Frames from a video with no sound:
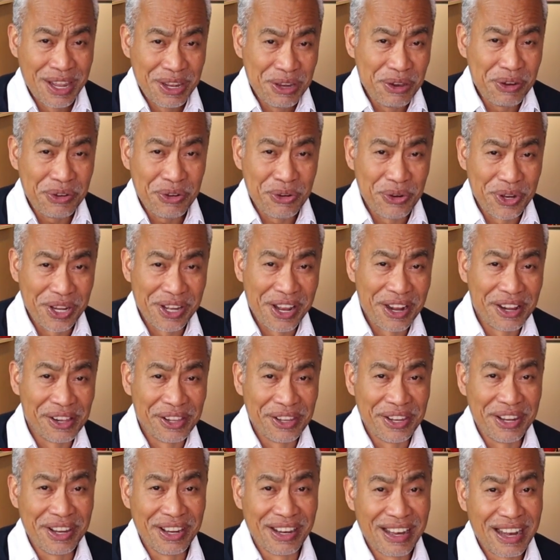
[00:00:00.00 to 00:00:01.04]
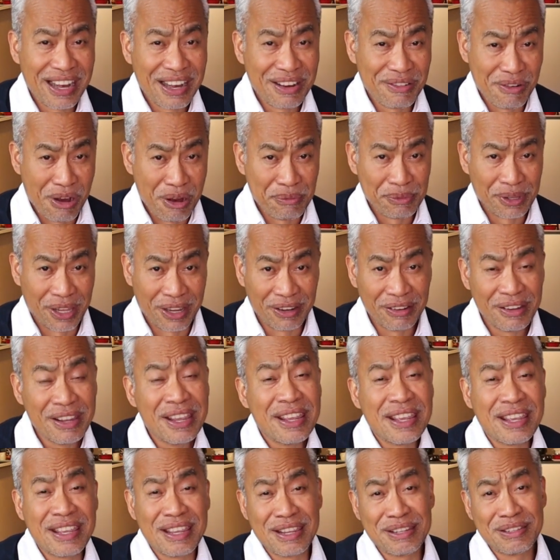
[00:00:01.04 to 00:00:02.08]
Your Kuya and Uncle here, Romilo.
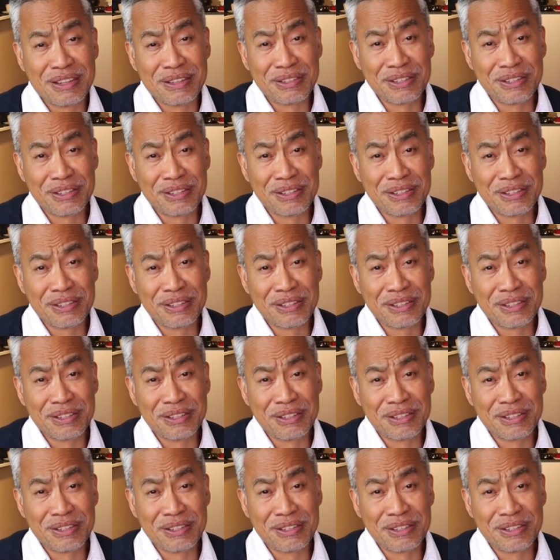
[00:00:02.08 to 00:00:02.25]
And